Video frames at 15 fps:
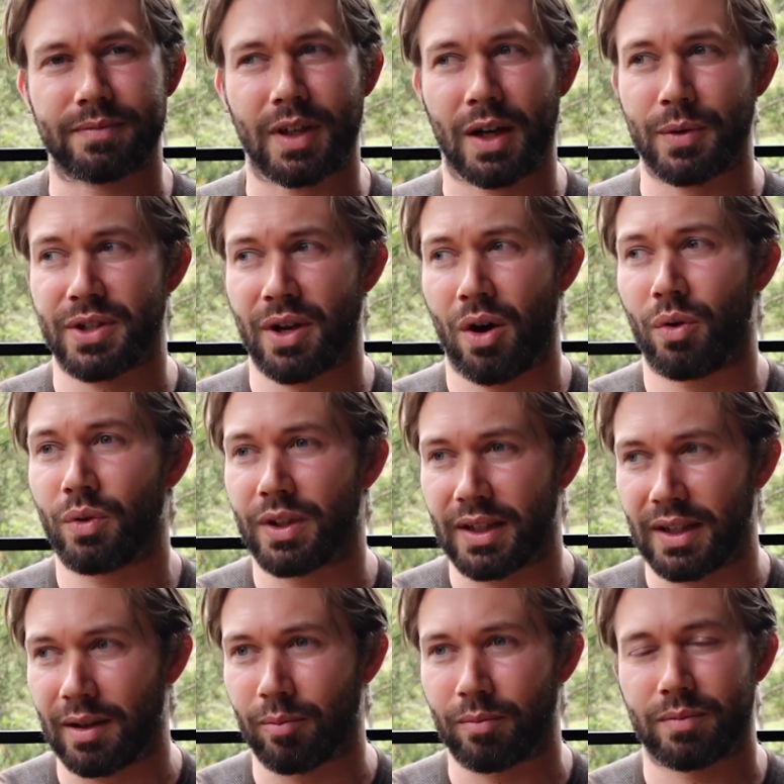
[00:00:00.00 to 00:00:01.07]
I was holding
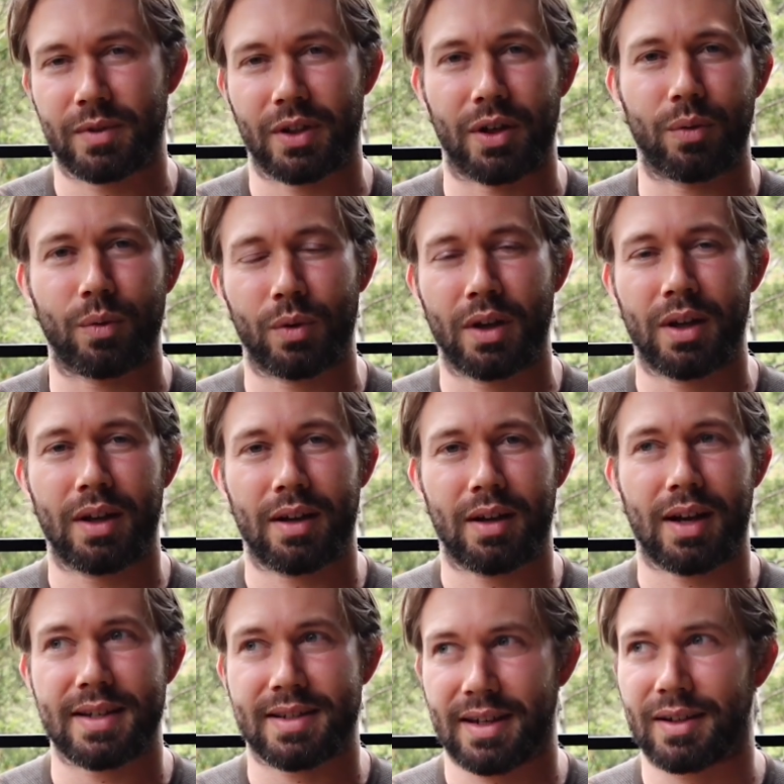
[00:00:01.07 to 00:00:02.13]
him,
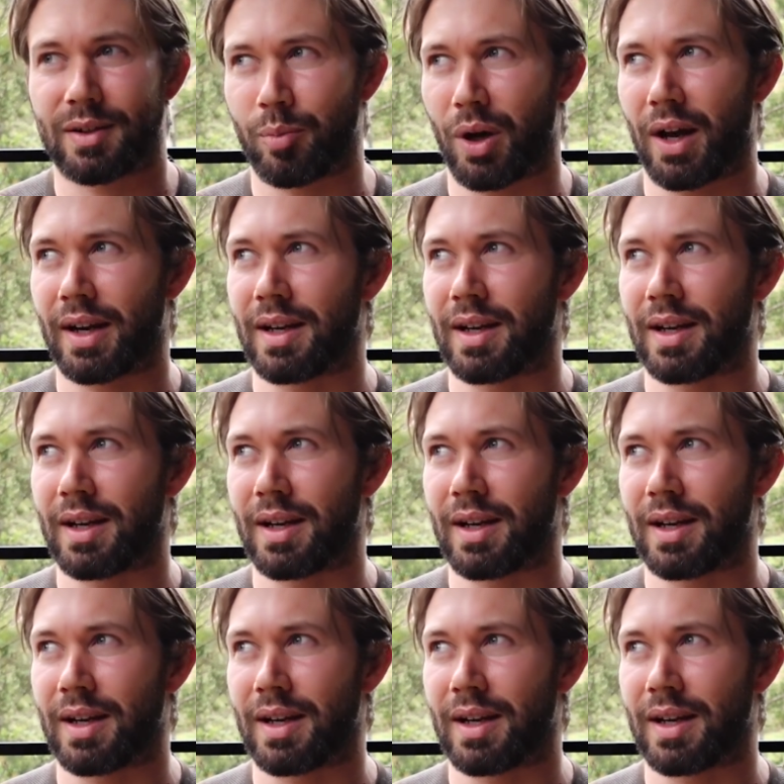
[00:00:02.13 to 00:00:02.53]
I said goodbye